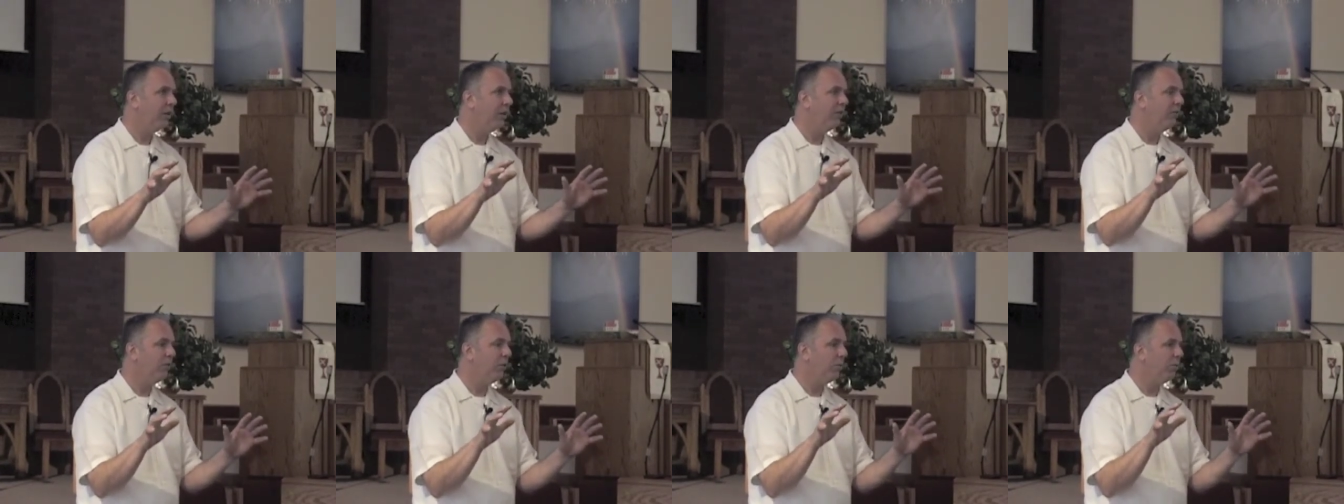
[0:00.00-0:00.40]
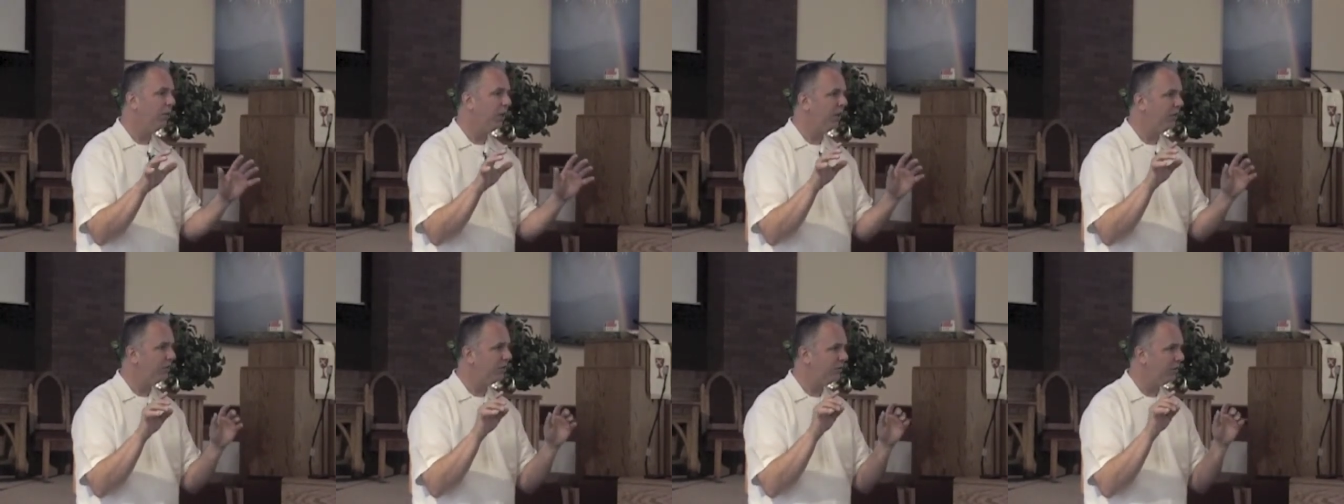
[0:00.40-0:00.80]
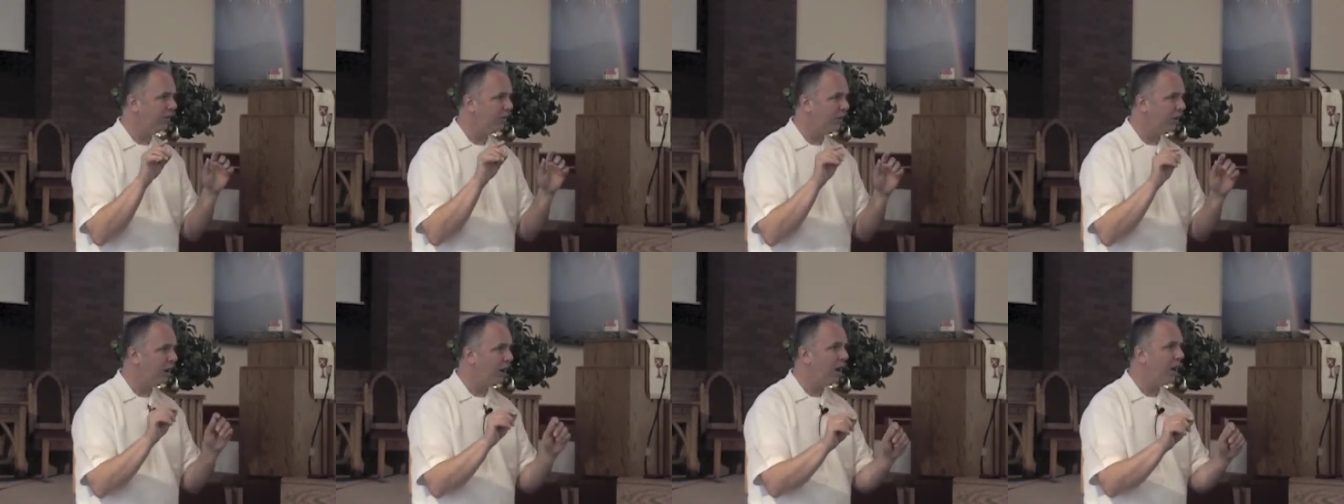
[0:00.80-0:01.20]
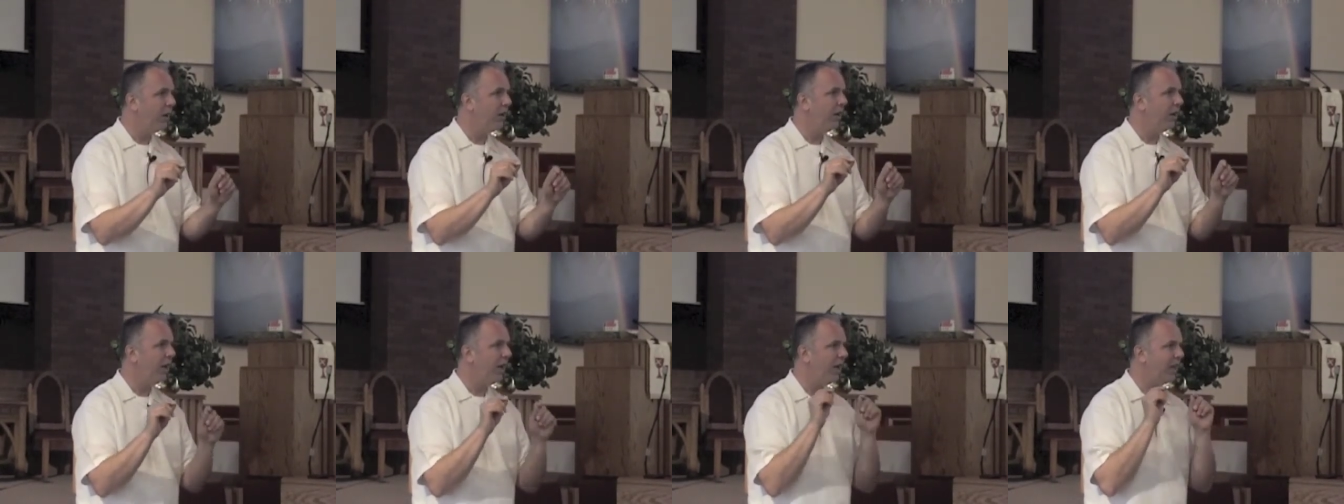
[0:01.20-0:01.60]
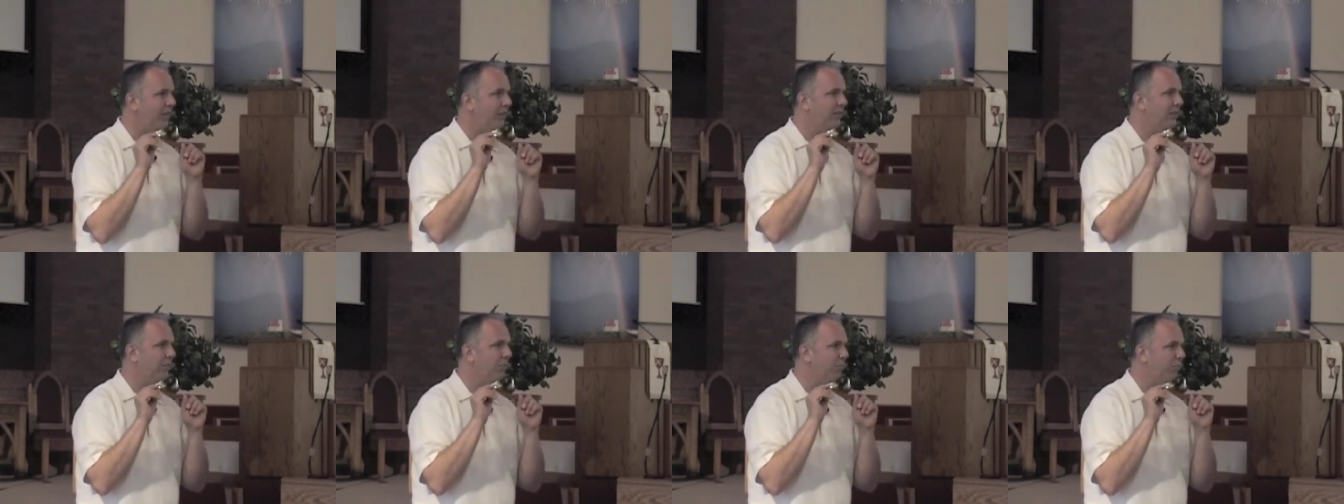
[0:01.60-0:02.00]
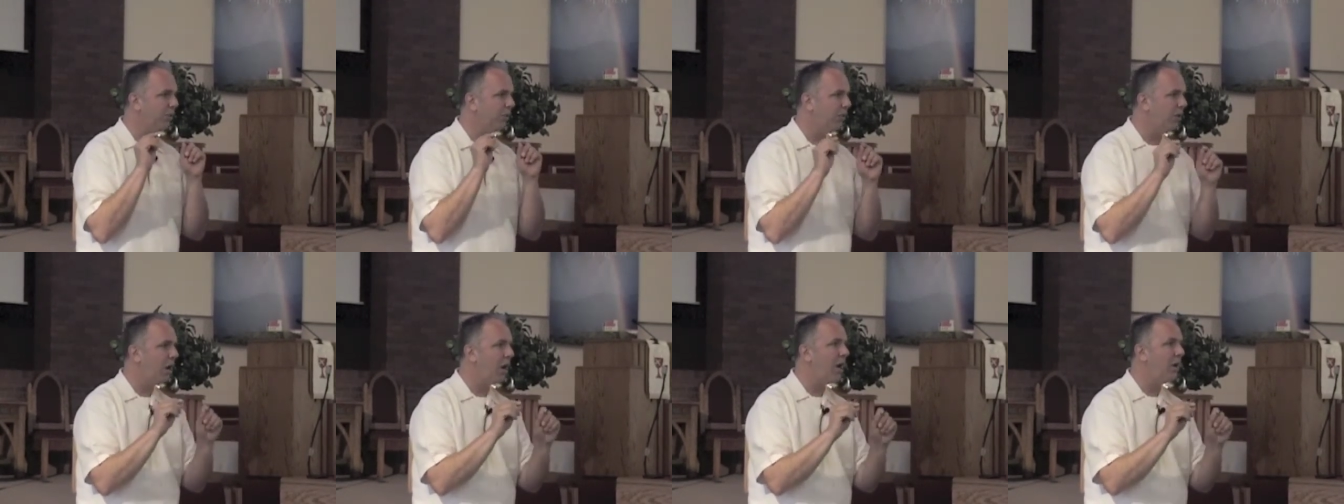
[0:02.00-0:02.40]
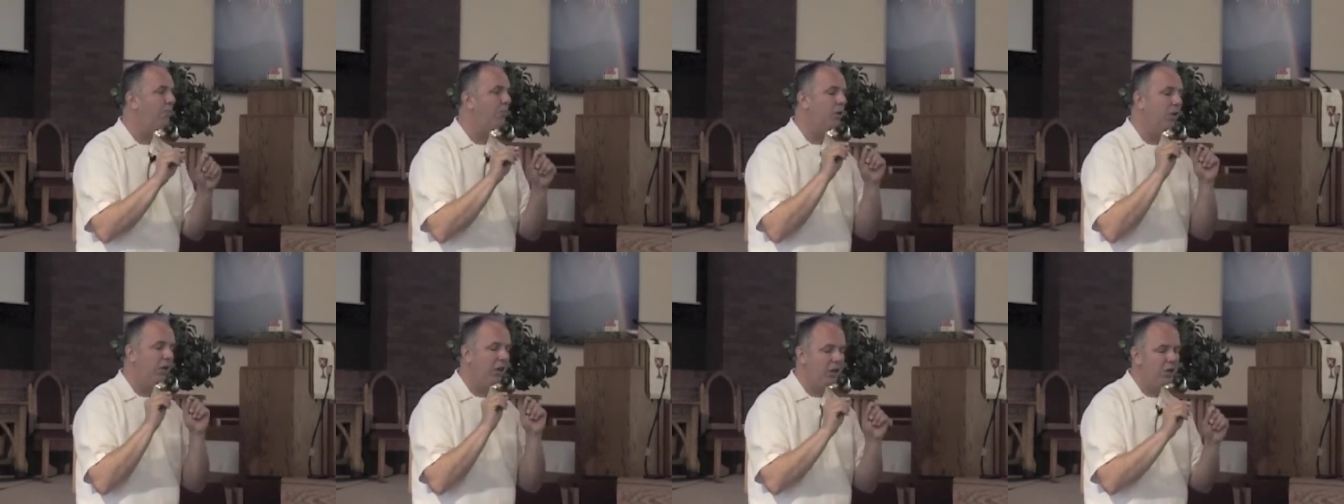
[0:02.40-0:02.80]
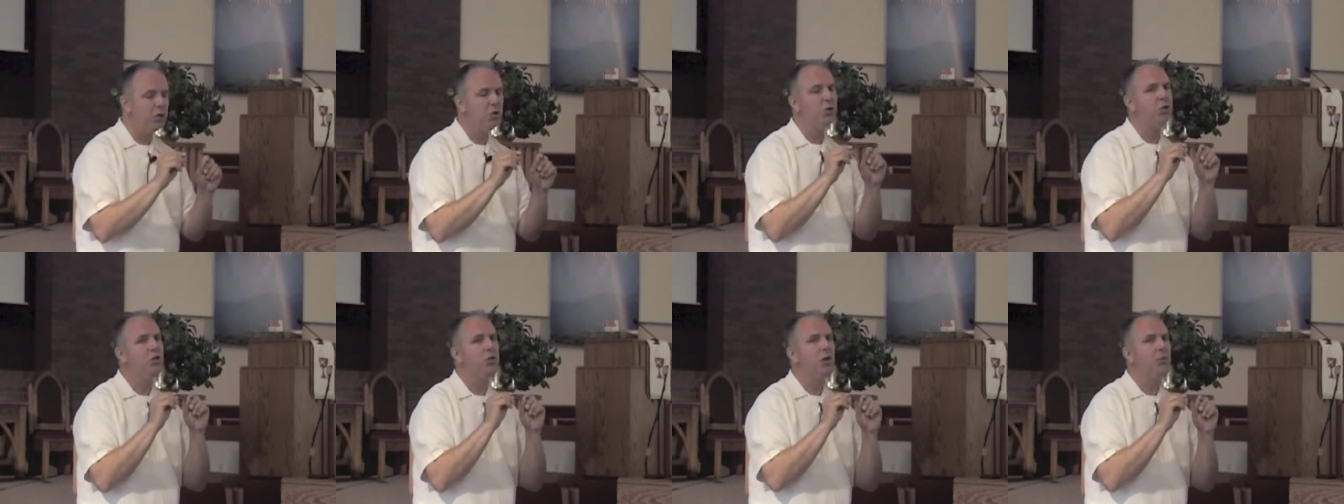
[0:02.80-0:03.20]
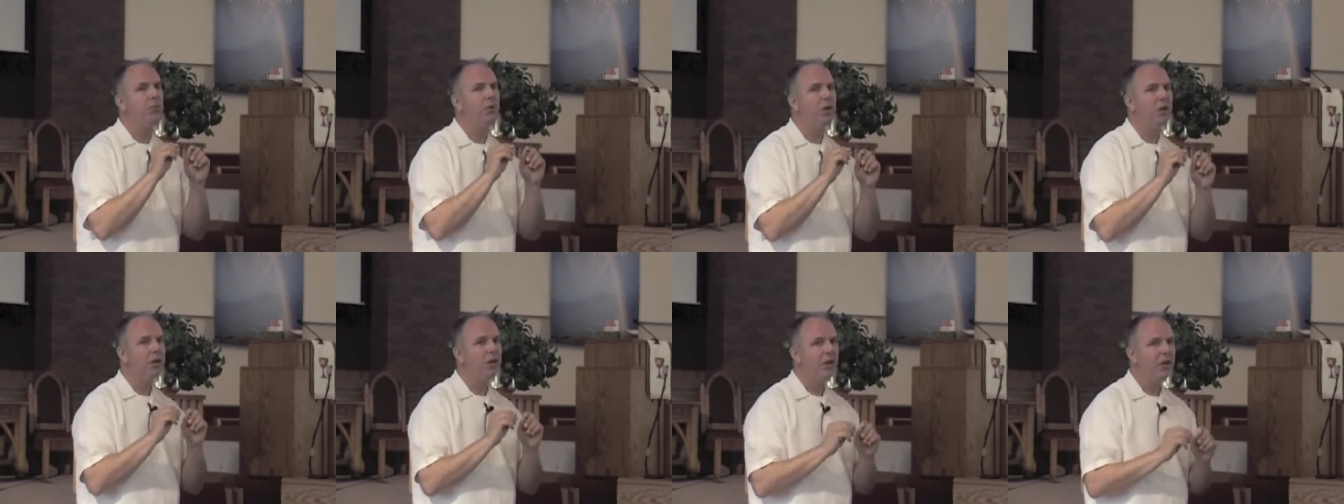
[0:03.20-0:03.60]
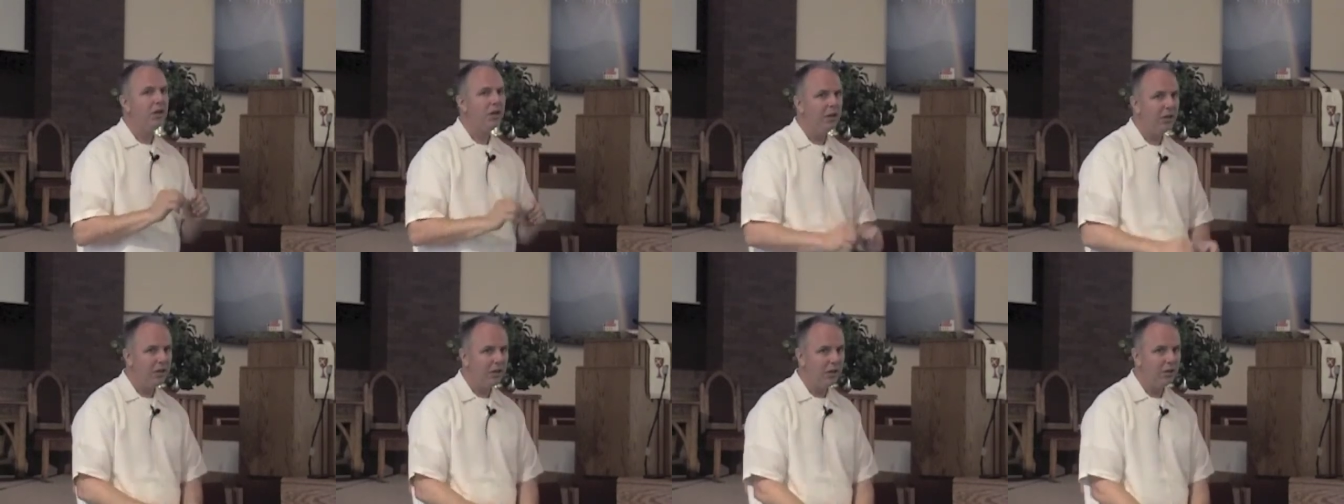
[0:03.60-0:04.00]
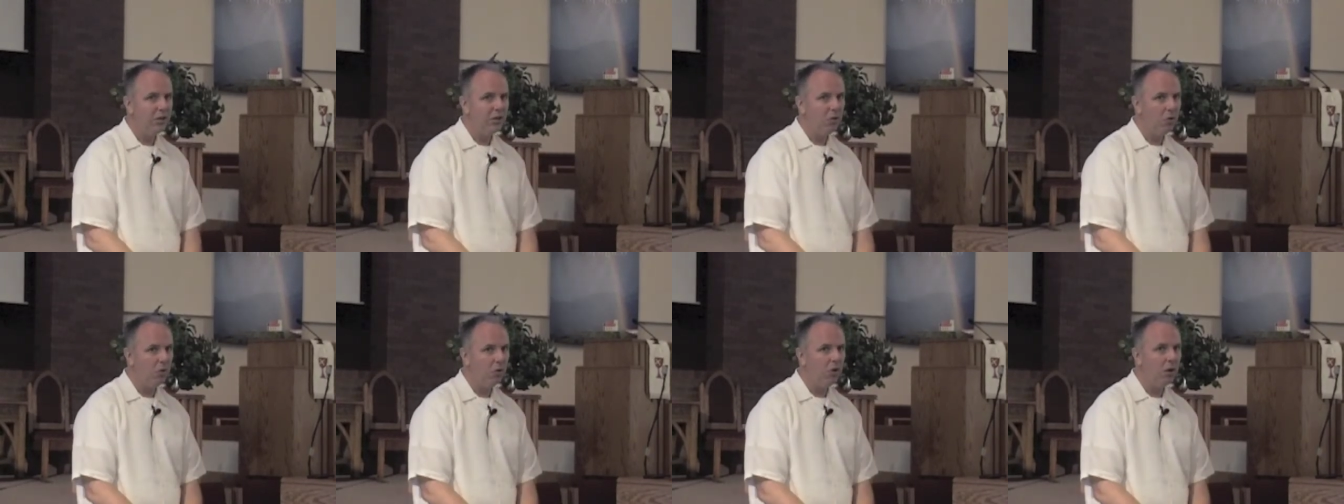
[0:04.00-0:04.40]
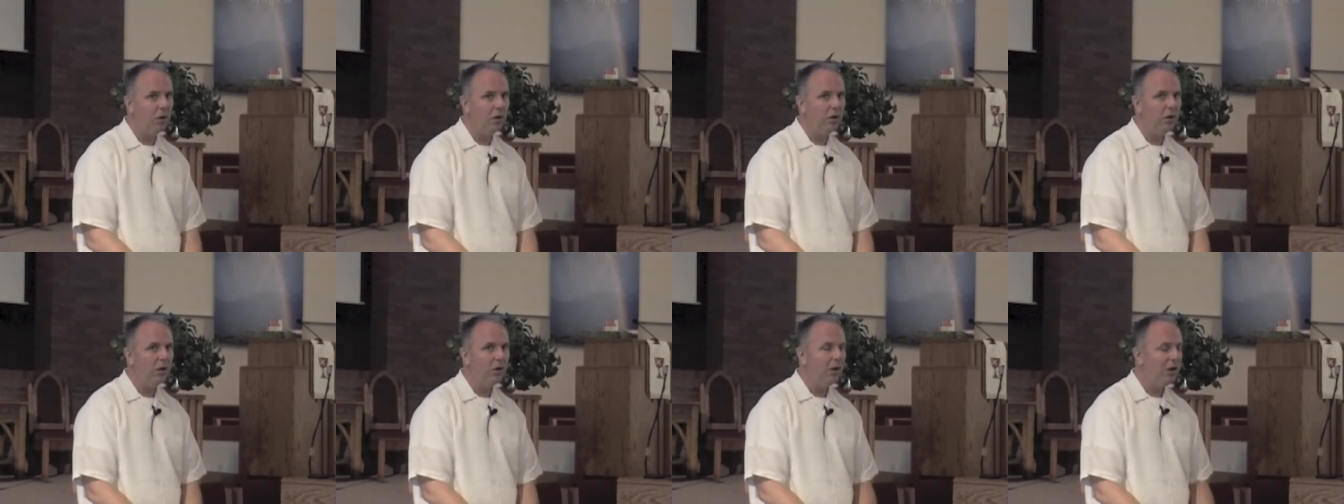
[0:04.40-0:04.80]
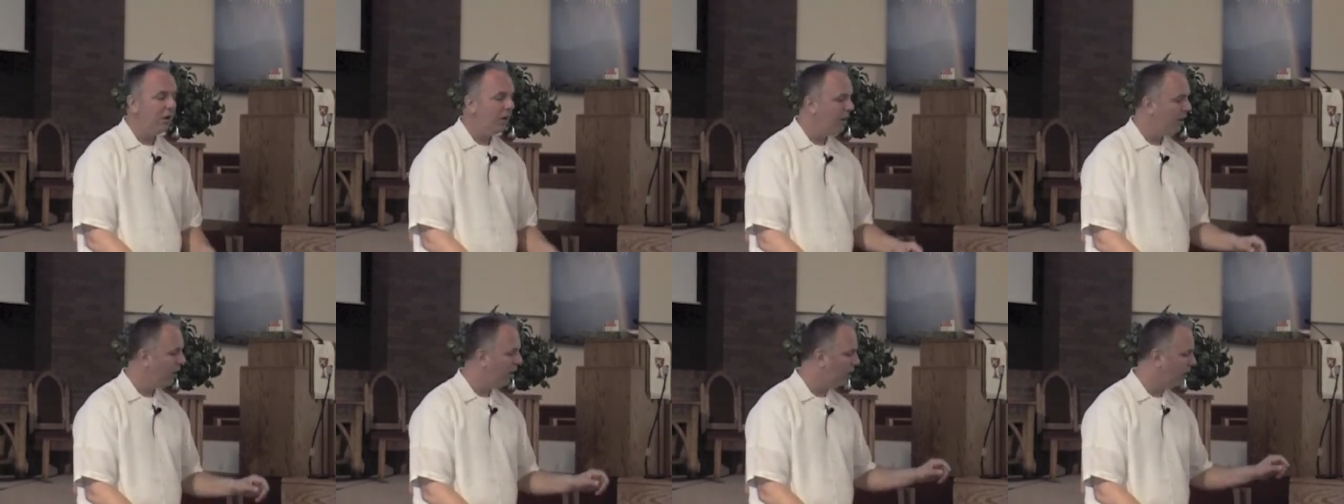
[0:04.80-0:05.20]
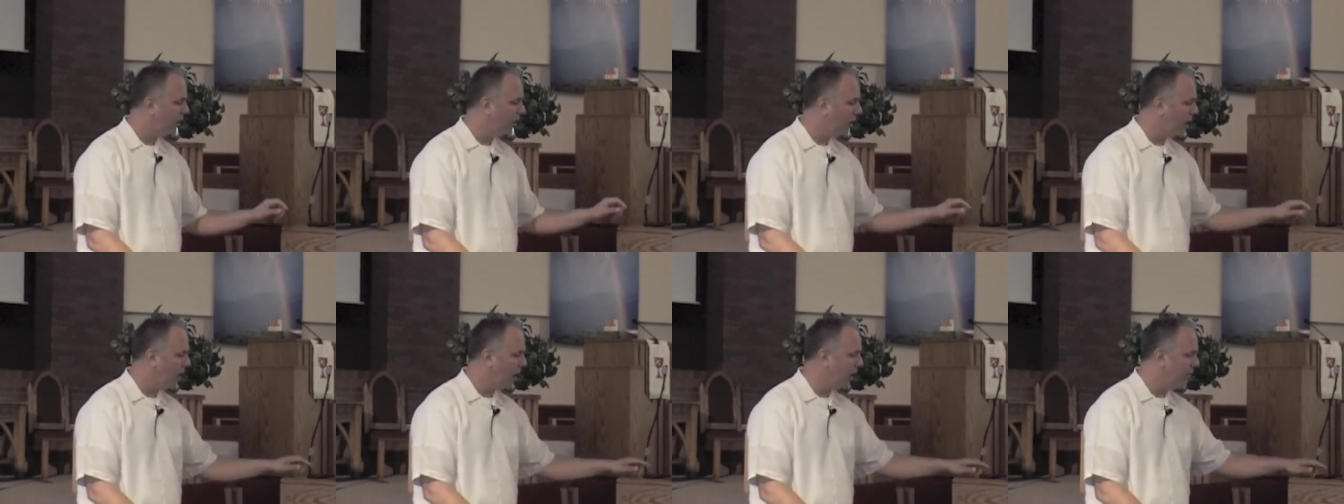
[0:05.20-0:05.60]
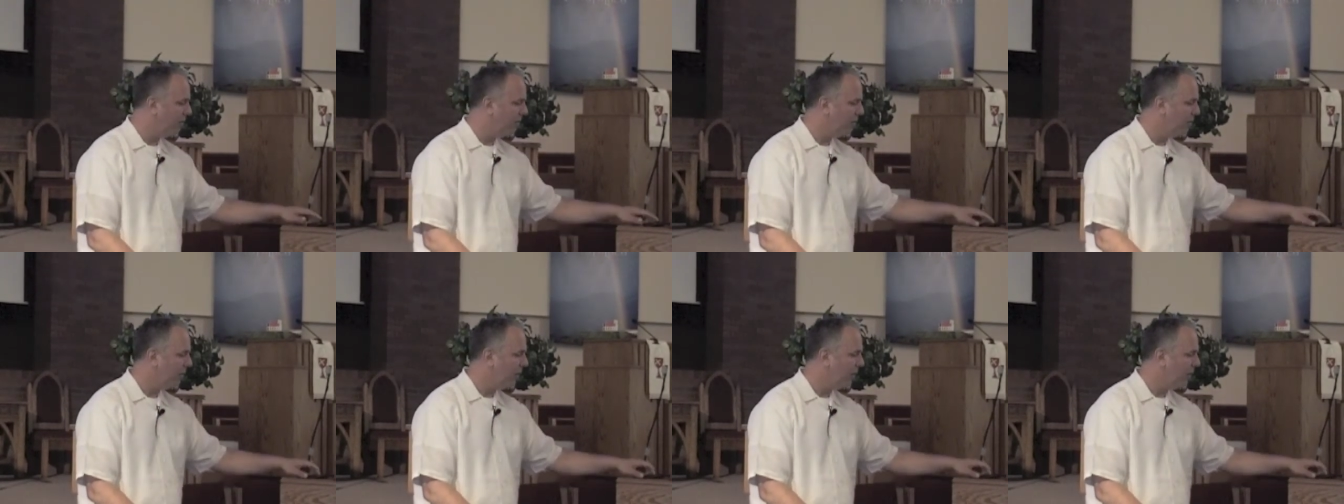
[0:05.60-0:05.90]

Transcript: if you place God as the prime relationship in your life.